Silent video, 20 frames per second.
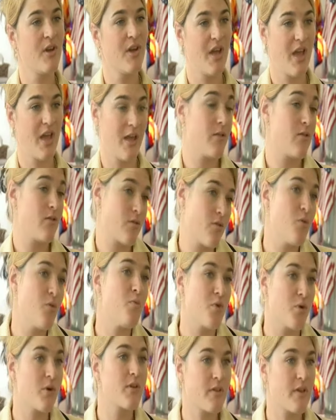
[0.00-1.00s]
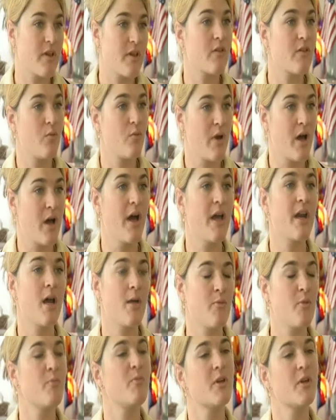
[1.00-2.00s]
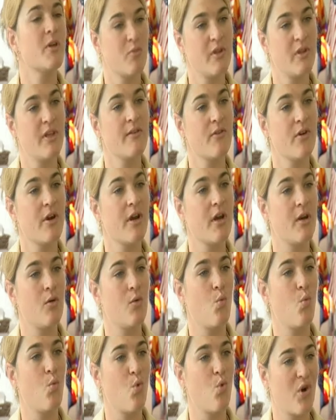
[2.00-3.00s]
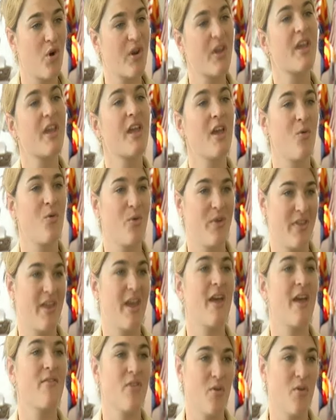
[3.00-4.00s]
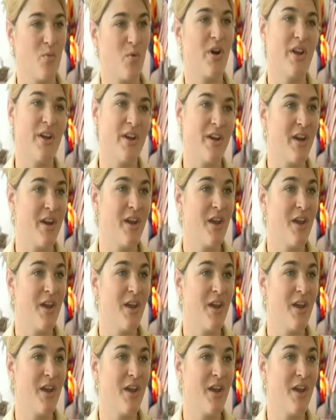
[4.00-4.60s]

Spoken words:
and school boards as well, and I'm a big believer in working with everyone.